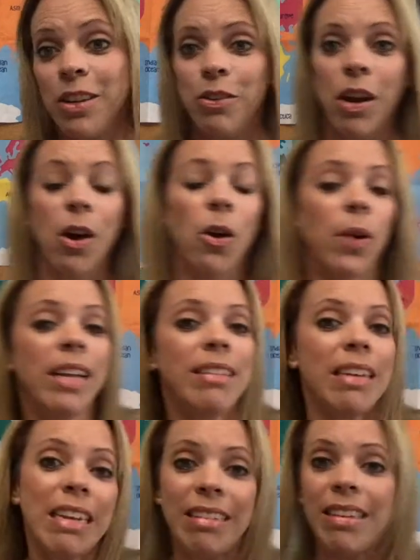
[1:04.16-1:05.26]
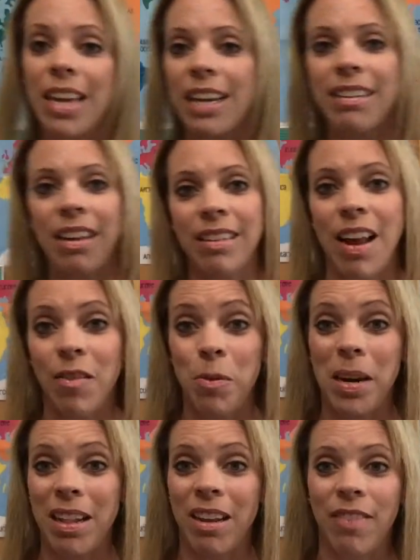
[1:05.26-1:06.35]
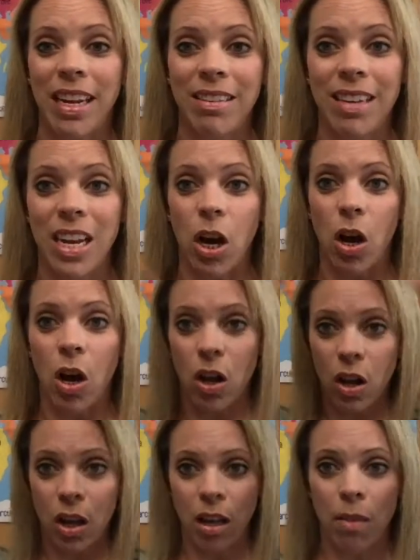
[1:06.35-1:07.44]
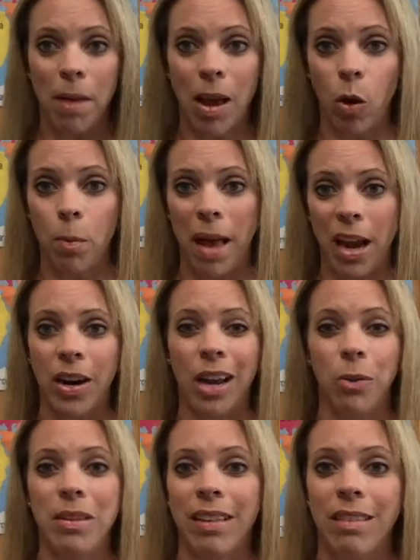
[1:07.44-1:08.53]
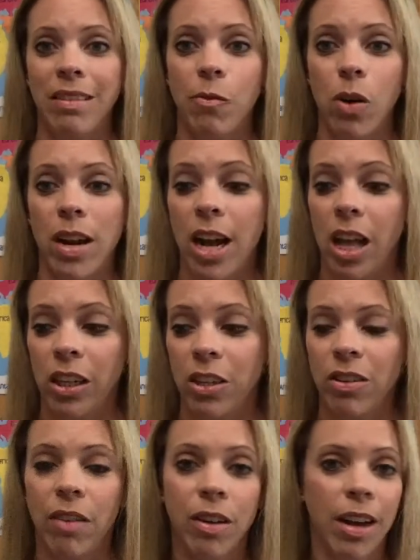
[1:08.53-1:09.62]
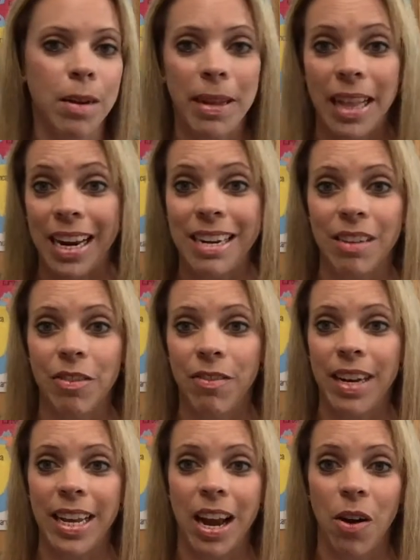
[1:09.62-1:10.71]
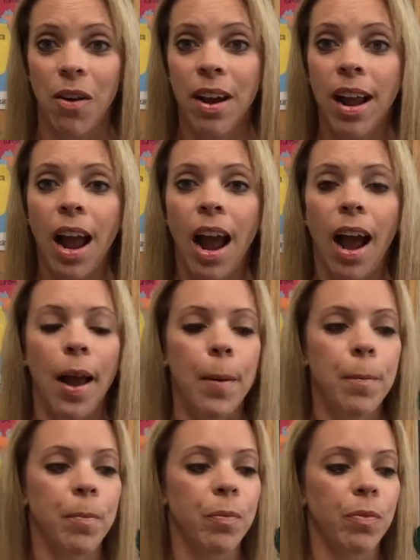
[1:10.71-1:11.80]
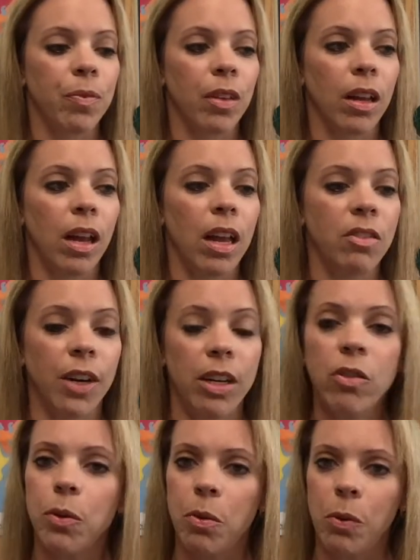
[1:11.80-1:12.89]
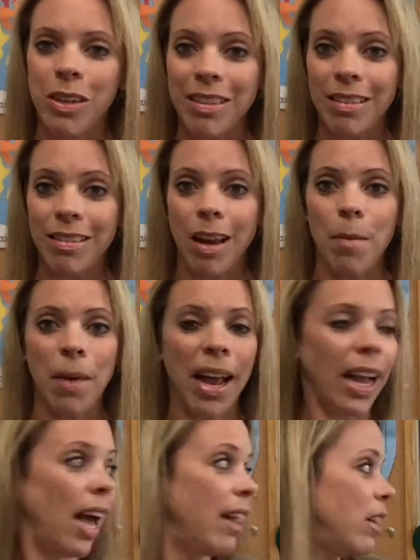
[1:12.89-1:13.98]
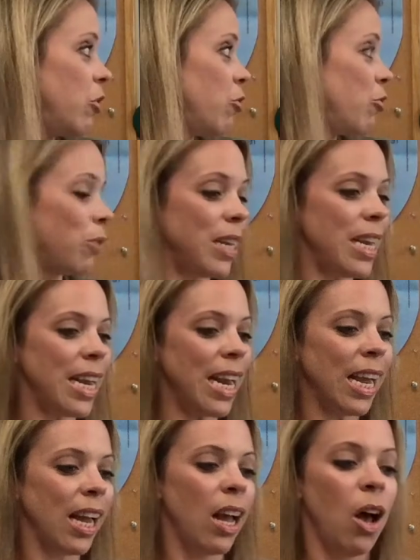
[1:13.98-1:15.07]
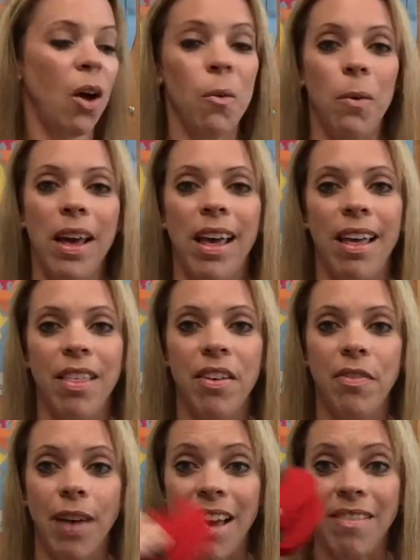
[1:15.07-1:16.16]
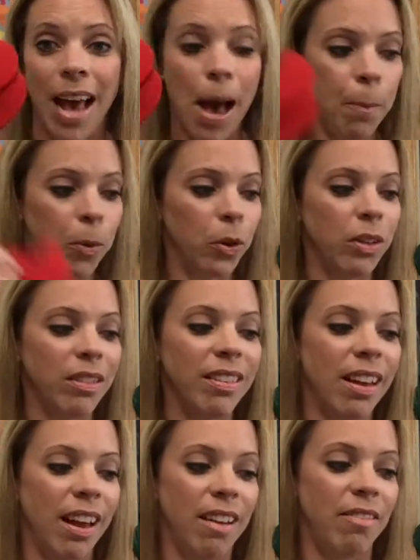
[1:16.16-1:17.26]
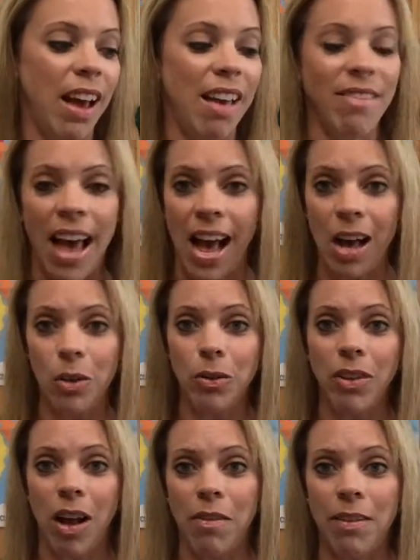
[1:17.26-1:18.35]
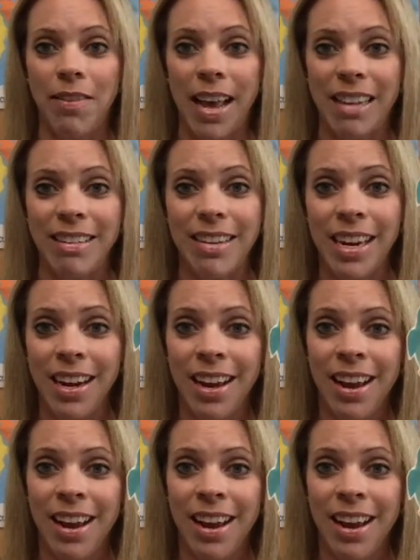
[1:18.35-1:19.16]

So it's easy. It doesn't have to be anything fancy. My whole background was less than $40. I've talked about that in a different video. As far as the reward system, I got the tree with 5 apples and 5 owls off of Etsy.